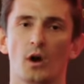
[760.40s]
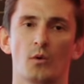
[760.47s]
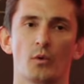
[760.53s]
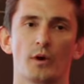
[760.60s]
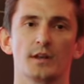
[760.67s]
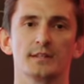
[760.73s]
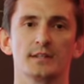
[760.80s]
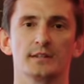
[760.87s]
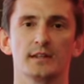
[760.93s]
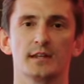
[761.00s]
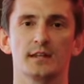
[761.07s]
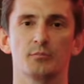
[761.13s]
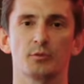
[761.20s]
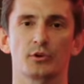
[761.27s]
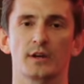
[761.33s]
when I did
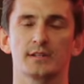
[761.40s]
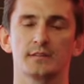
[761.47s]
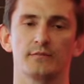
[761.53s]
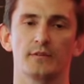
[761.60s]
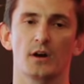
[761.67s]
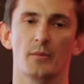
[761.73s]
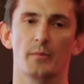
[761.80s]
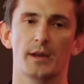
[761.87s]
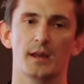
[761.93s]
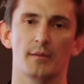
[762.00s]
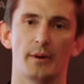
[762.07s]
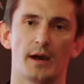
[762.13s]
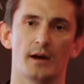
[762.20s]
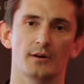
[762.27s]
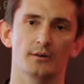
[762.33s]
the Progressive VIP
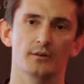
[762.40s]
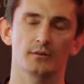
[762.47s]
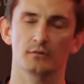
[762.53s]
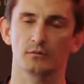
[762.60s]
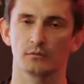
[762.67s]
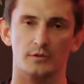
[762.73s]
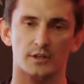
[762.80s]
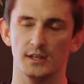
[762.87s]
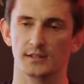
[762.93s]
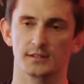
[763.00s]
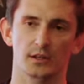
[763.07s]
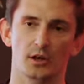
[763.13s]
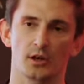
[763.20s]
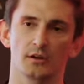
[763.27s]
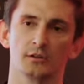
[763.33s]
about years
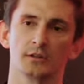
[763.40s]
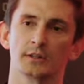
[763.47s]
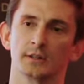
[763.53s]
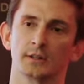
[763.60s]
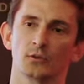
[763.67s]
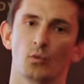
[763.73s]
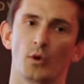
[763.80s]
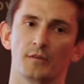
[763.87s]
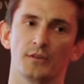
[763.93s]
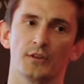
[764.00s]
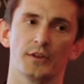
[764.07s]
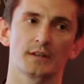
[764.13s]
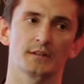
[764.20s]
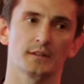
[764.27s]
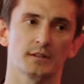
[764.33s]
ago, one of the
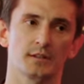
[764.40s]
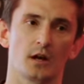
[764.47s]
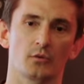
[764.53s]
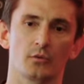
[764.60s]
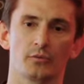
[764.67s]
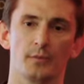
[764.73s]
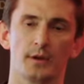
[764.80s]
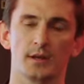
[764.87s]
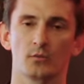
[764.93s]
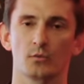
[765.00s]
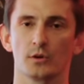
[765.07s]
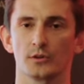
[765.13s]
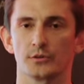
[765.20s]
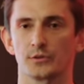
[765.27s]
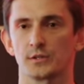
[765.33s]
things that stuck with me
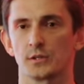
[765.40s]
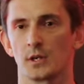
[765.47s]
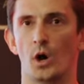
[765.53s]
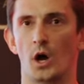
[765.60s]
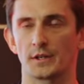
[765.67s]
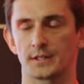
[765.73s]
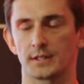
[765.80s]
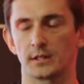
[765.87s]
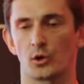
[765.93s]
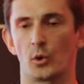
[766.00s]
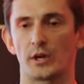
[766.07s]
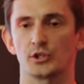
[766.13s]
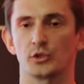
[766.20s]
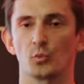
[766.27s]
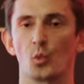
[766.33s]
was asking the
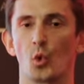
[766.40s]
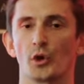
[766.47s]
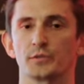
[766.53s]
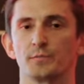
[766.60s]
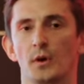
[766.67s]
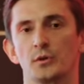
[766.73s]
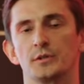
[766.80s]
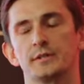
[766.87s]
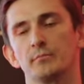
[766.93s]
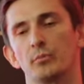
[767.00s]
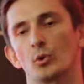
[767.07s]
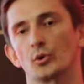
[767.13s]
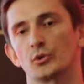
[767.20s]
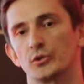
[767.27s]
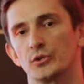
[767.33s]
question, what's most
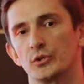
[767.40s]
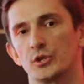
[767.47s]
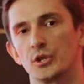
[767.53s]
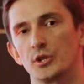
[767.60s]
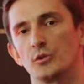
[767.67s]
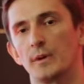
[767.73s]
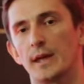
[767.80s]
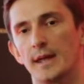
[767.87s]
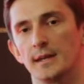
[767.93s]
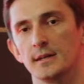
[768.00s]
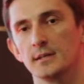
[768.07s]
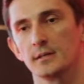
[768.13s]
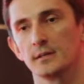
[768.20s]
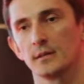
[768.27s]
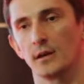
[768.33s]
important to you
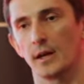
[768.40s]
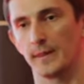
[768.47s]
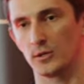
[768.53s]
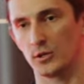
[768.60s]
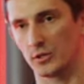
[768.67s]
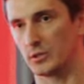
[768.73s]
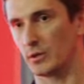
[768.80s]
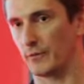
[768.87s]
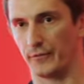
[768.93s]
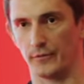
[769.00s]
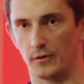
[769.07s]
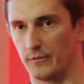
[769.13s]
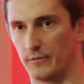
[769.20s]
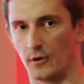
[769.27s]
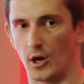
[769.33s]
in? And you can do it
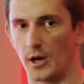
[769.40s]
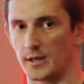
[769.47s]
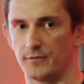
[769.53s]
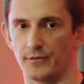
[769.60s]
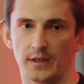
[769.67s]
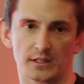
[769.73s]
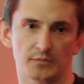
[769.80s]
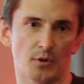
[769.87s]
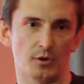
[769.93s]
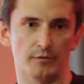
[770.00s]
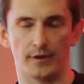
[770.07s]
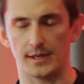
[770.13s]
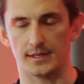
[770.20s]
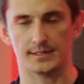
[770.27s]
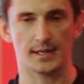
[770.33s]
for a variety of things,
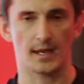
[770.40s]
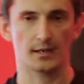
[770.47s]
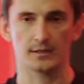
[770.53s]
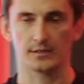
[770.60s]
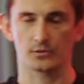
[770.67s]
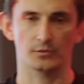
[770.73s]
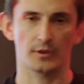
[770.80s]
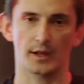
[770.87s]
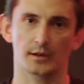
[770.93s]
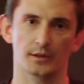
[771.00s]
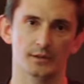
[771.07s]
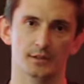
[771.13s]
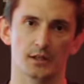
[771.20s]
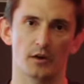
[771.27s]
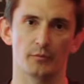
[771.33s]
motivated sellers, all that
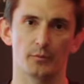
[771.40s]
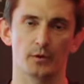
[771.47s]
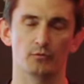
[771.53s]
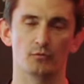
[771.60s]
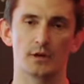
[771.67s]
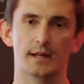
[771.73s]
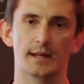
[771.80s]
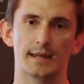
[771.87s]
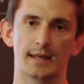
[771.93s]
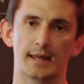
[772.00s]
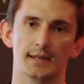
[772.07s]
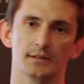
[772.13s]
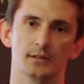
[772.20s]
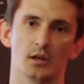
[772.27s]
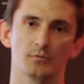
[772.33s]
kind of stuff. But really,
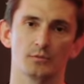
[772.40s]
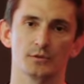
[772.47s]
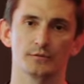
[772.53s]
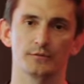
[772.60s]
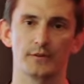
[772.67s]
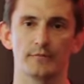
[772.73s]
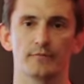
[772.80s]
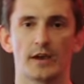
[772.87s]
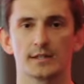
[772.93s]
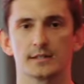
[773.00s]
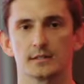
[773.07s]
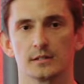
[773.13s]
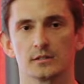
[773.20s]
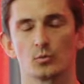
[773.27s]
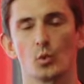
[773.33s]
in terms of
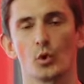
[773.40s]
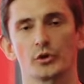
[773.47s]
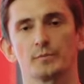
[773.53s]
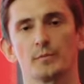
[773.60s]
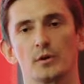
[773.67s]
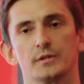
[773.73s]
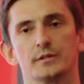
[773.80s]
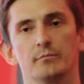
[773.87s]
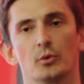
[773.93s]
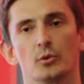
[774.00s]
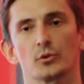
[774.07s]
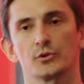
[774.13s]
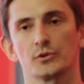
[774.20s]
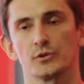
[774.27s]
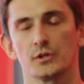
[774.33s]
investors, what's most
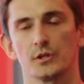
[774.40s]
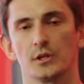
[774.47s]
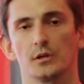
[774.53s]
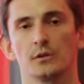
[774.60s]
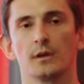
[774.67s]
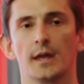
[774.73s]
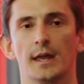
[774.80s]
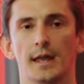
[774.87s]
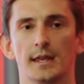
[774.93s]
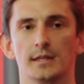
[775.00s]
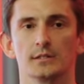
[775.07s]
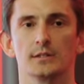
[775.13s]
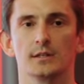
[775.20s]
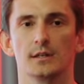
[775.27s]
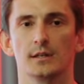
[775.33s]
important to you
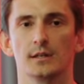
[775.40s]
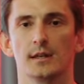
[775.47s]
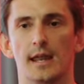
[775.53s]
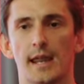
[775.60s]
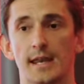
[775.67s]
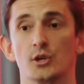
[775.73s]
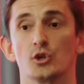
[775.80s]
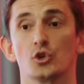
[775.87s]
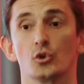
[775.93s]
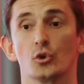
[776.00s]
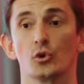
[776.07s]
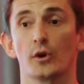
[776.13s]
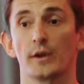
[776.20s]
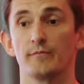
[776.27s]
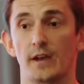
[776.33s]
in
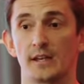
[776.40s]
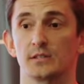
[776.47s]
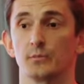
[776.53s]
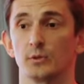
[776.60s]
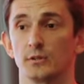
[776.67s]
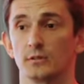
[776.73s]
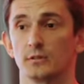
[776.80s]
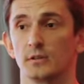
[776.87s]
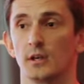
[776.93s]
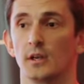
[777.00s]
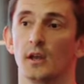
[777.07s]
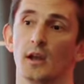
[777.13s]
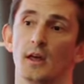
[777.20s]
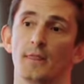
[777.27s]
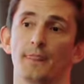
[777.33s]
your investment?
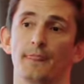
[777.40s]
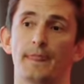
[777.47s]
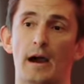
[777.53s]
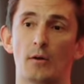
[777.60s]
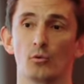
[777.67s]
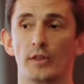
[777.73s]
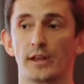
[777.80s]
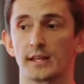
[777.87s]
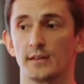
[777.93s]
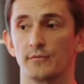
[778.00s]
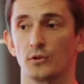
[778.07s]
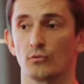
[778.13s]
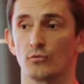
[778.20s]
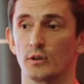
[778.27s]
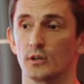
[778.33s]
That will then give
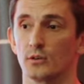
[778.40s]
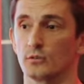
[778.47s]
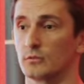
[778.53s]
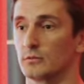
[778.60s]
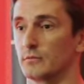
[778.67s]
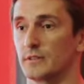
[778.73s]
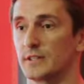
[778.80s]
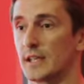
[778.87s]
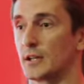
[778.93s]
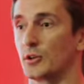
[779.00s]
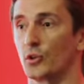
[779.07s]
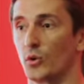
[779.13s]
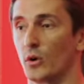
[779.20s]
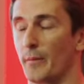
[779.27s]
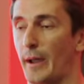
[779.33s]
you a real
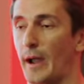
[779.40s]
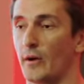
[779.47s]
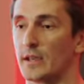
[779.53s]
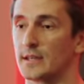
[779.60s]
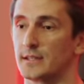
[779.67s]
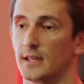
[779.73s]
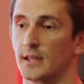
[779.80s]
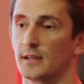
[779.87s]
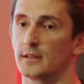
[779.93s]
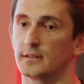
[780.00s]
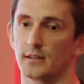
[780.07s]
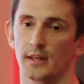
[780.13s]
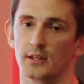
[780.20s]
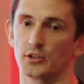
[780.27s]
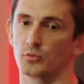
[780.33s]
signal about,
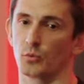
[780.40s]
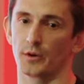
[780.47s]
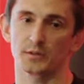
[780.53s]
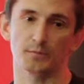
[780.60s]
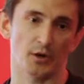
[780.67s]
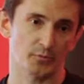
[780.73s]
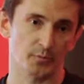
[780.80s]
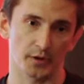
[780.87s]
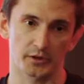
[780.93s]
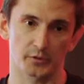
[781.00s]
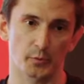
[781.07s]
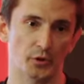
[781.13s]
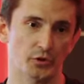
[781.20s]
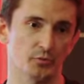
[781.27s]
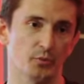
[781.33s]
do they just want as much money as
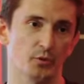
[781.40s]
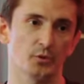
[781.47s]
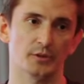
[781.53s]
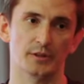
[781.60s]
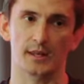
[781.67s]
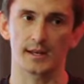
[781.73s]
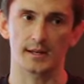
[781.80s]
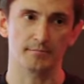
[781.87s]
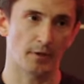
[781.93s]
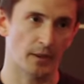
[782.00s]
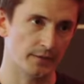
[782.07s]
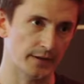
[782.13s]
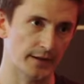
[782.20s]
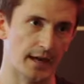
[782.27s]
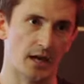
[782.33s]
possible? Do they need
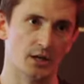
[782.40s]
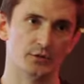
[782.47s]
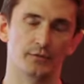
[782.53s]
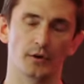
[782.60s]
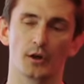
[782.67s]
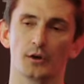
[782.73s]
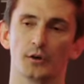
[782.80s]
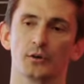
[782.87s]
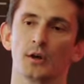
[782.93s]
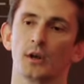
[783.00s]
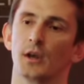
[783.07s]
monthly cash flow?